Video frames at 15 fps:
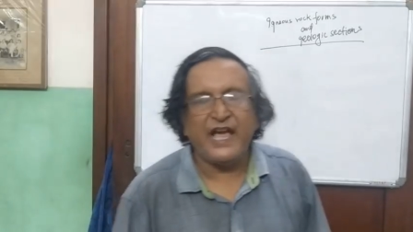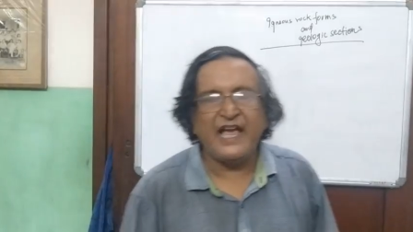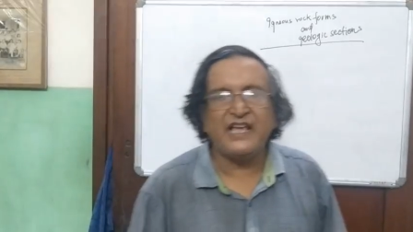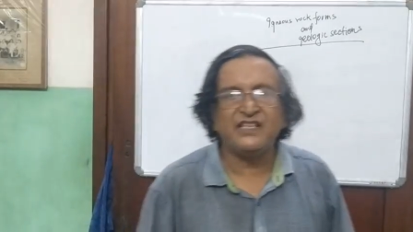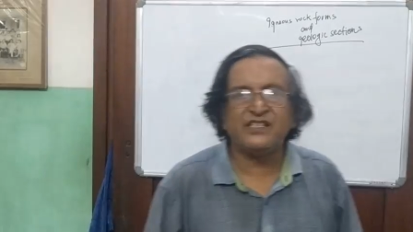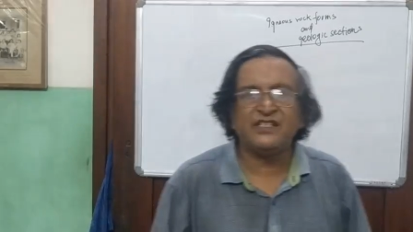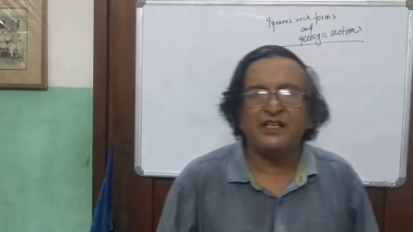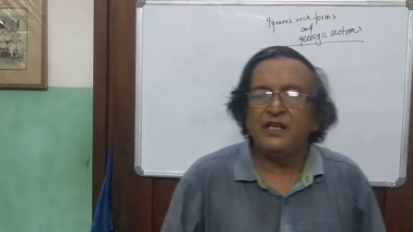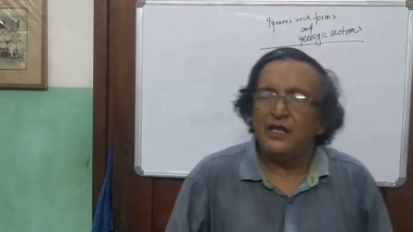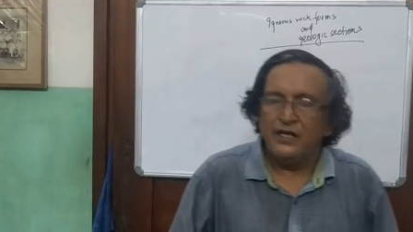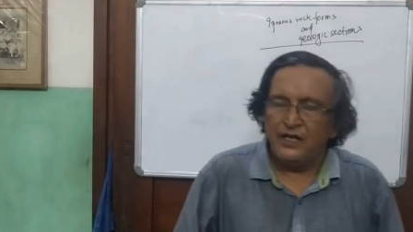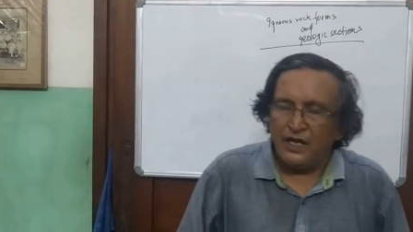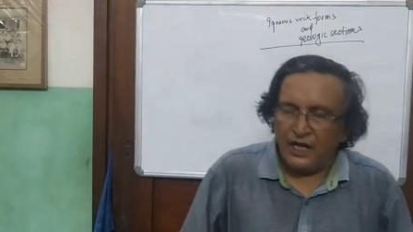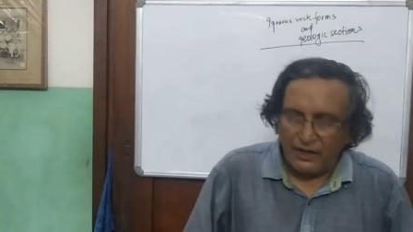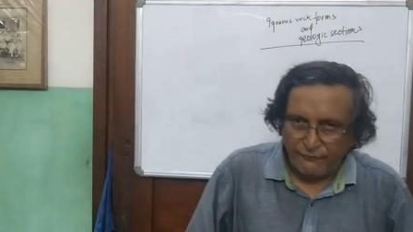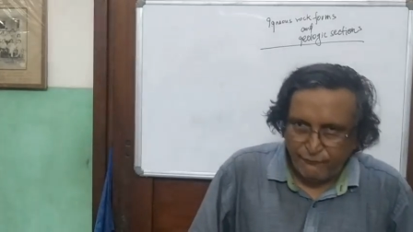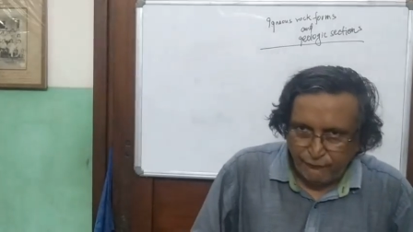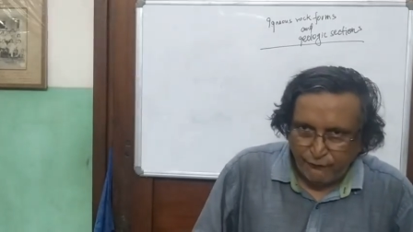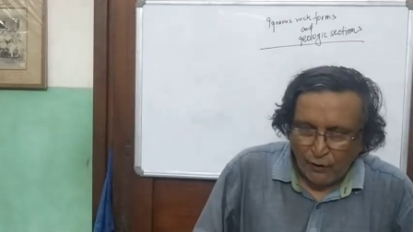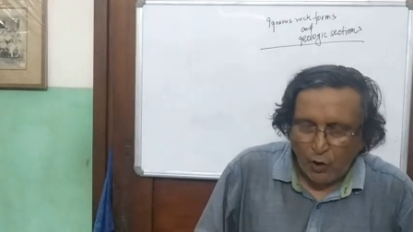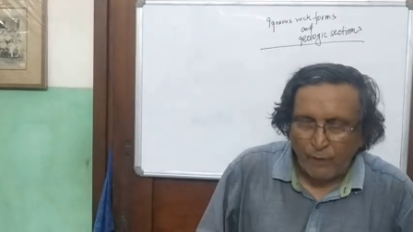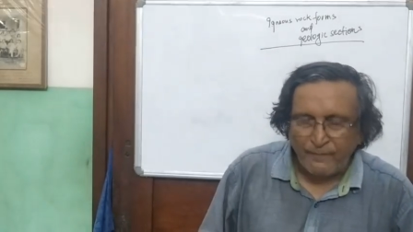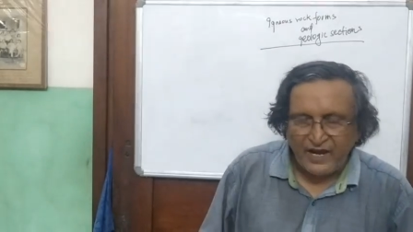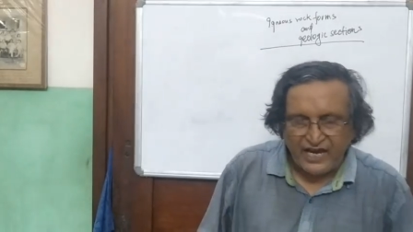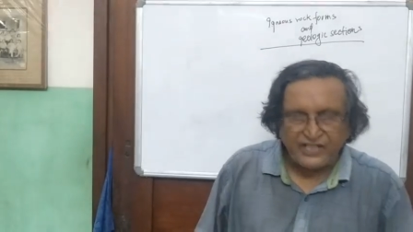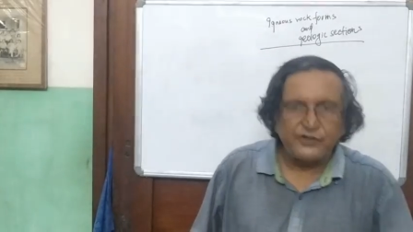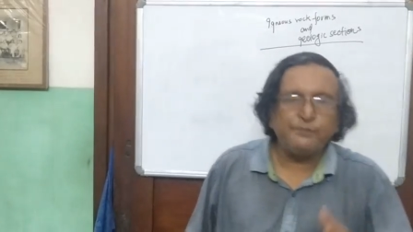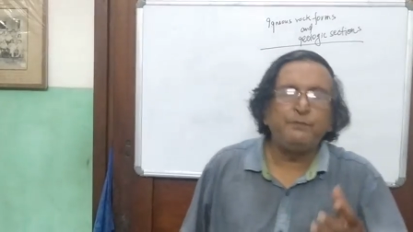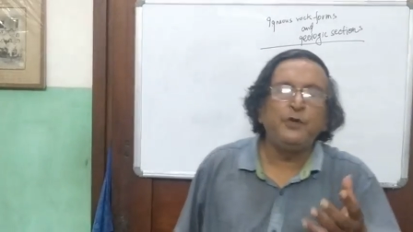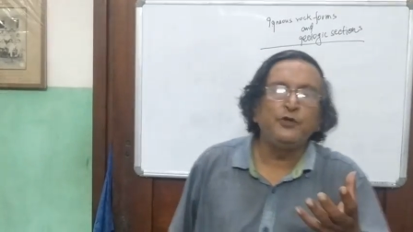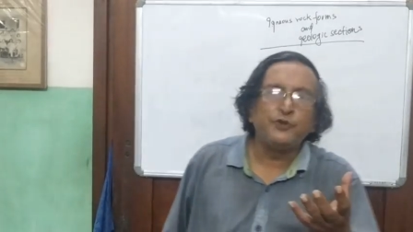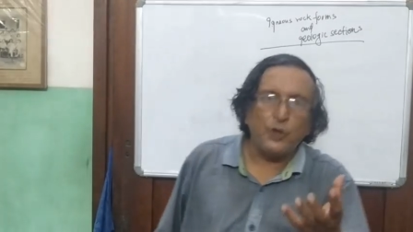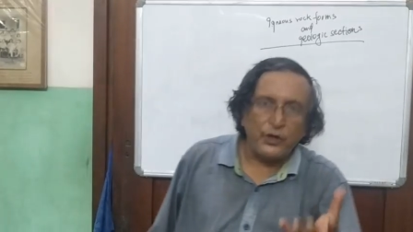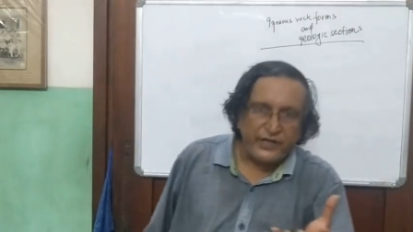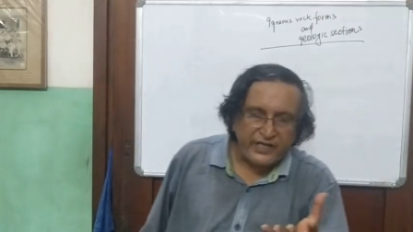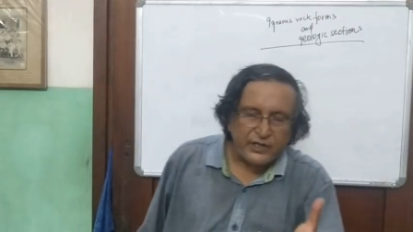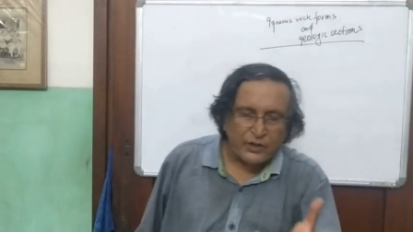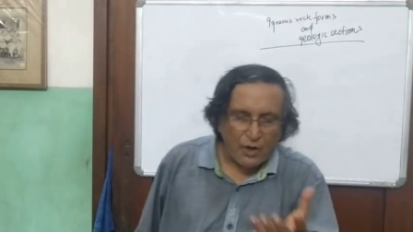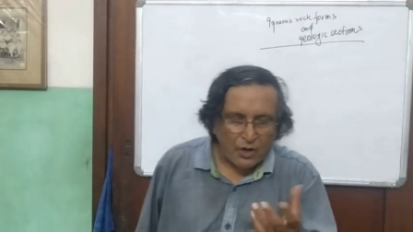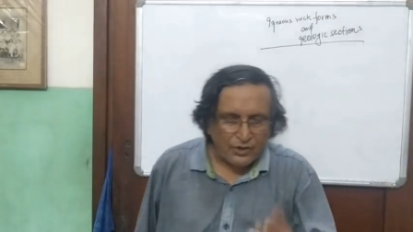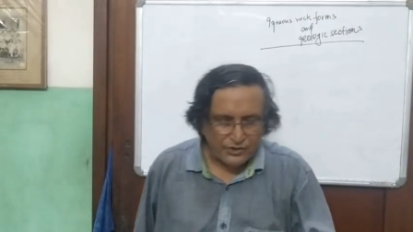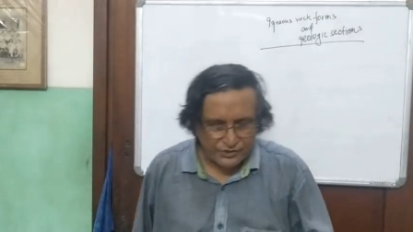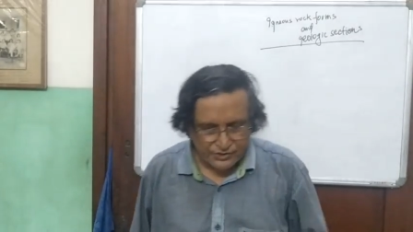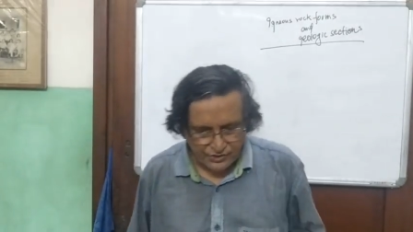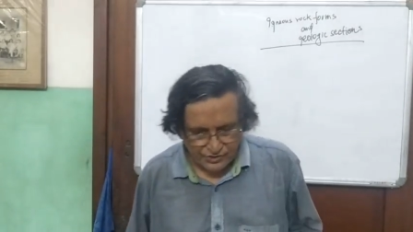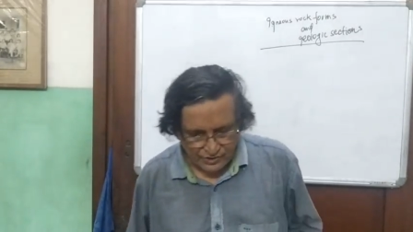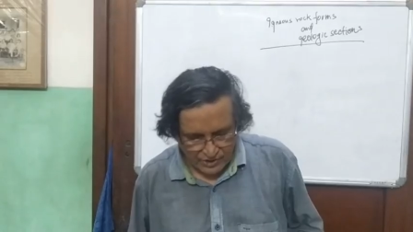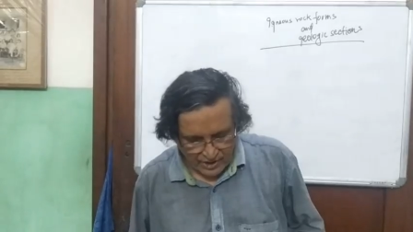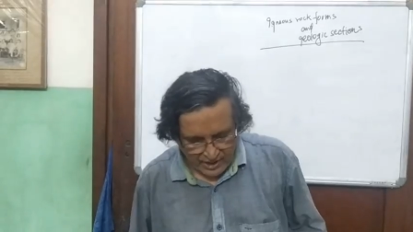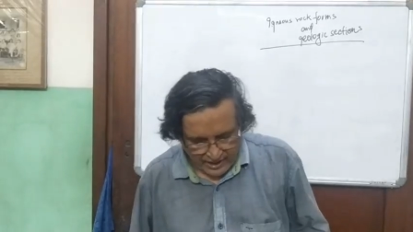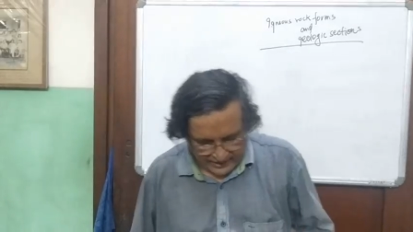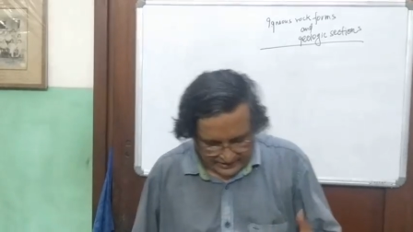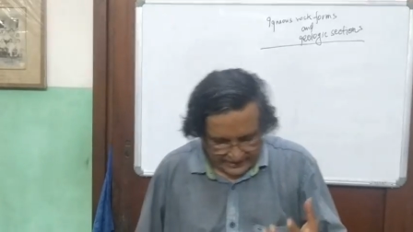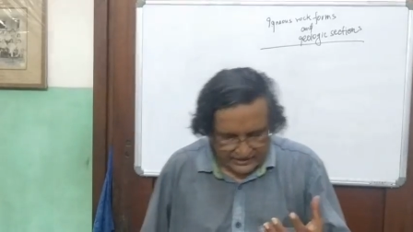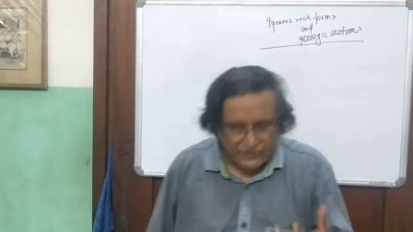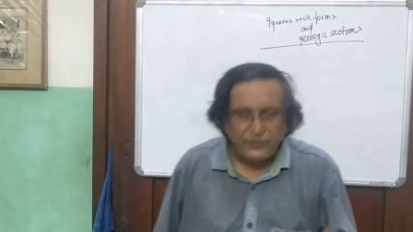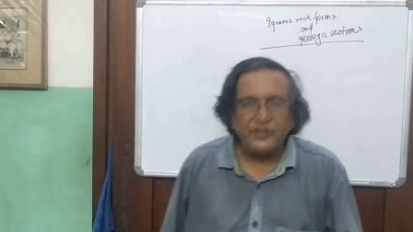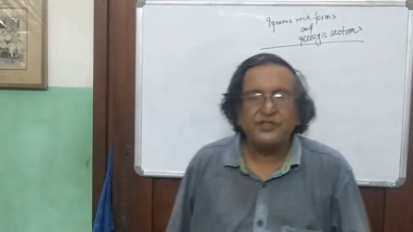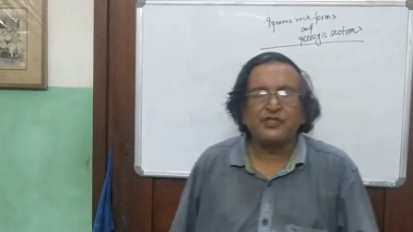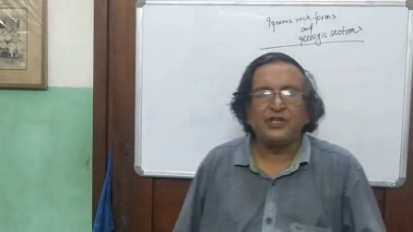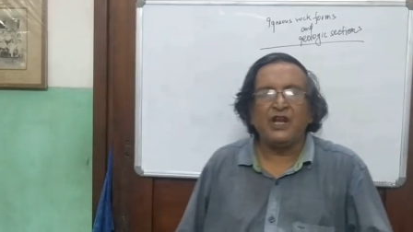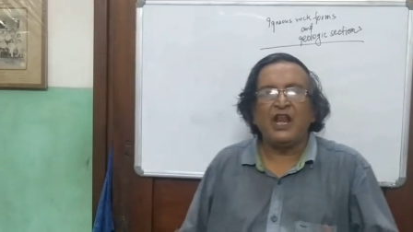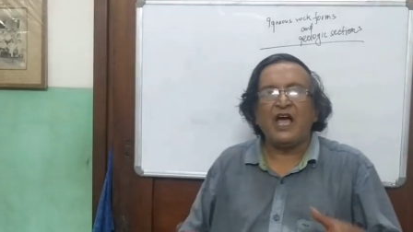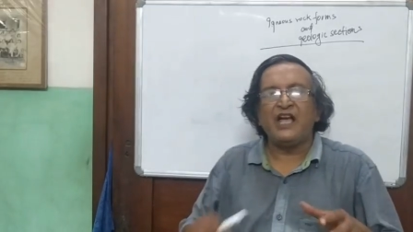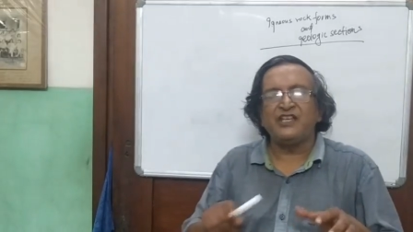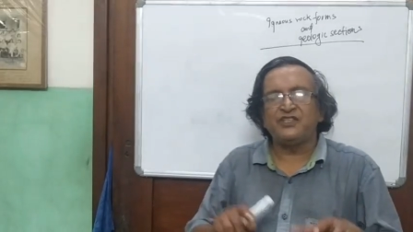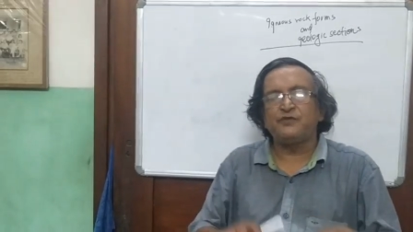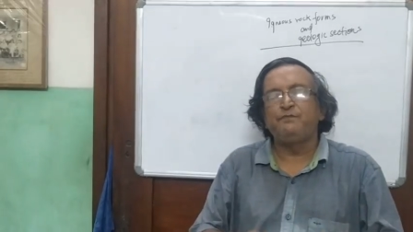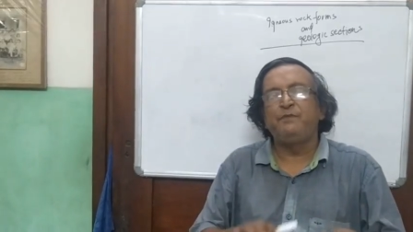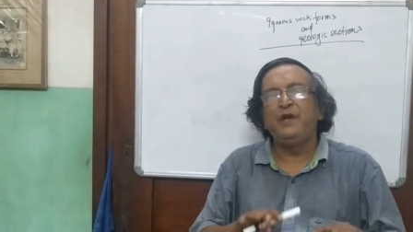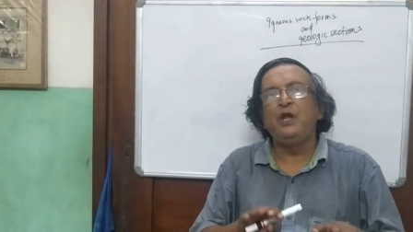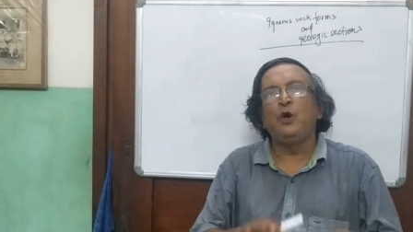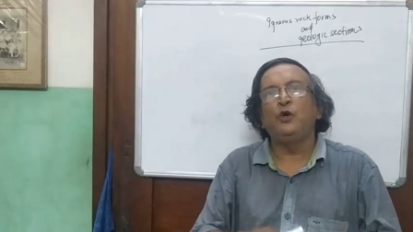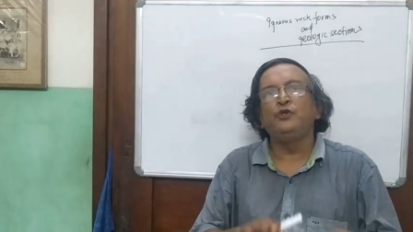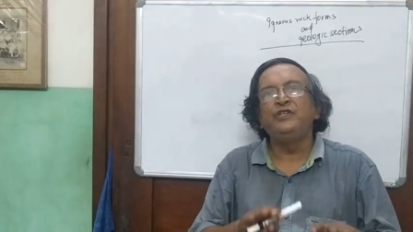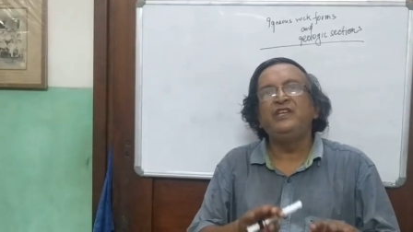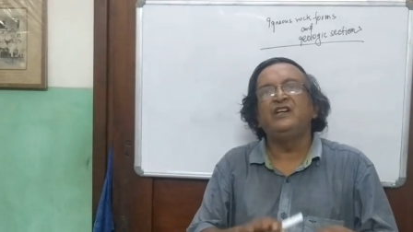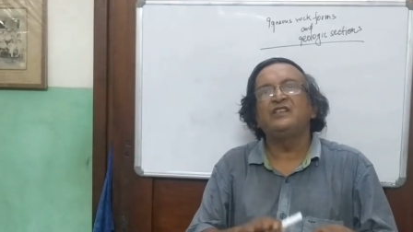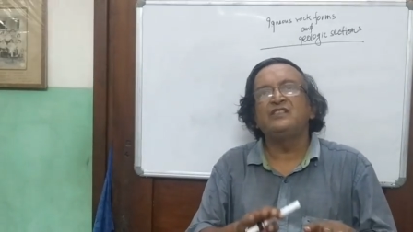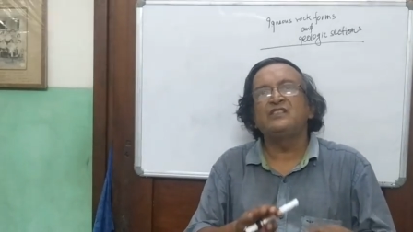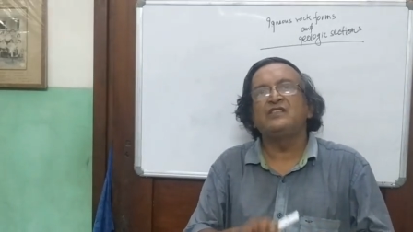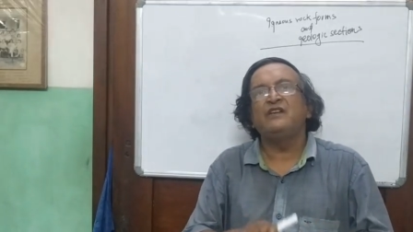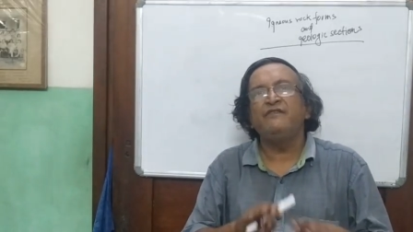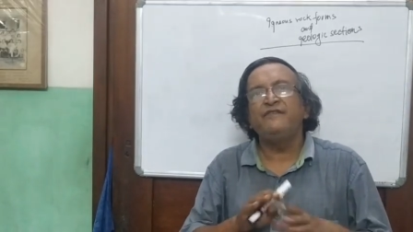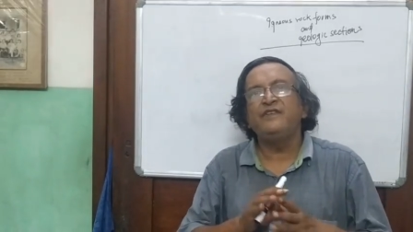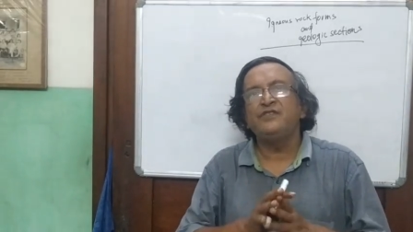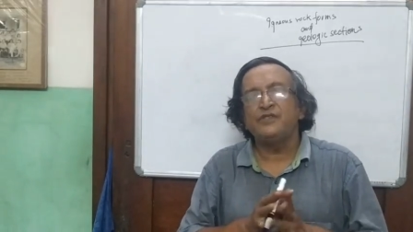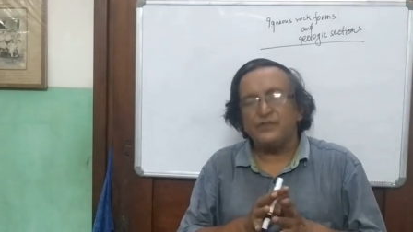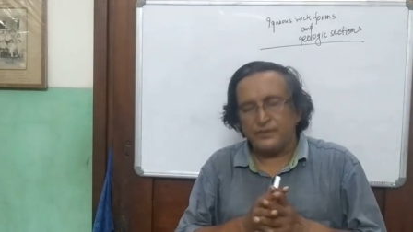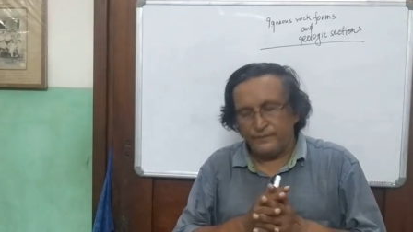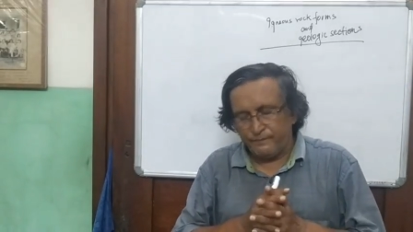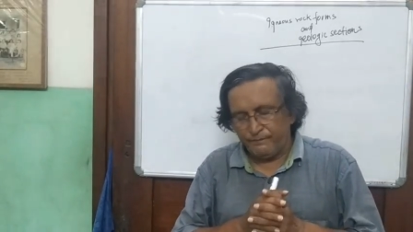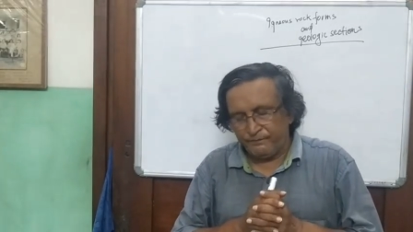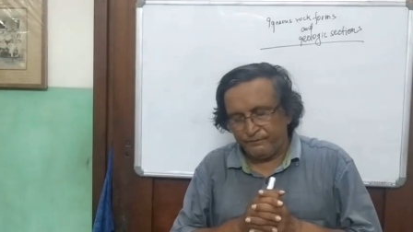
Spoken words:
as form as plutonic rocks that crystallize below the Earth's surface,